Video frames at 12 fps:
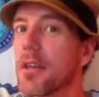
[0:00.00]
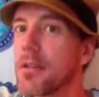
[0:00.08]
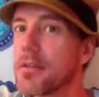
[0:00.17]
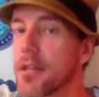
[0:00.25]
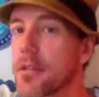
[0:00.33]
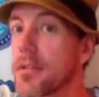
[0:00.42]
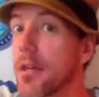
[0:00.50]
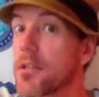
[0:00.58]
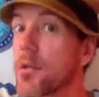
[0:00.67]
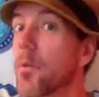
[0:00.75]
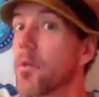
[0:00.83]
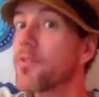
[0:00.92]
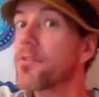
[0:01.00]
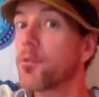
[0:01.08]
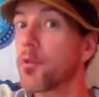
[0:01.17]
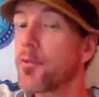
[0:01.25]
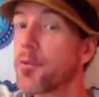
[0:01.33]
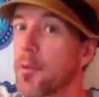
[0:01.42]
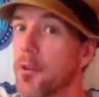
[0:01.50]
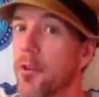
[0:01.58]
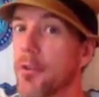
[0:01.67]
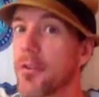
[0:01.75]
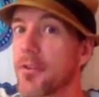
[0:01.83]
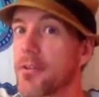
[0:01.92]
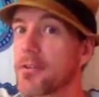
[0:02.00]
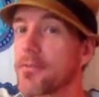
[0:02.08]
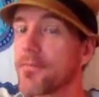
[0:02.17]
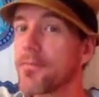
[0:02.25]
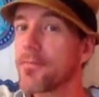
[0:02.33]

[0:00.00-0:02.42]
is that you start to withdraw from a lot of things.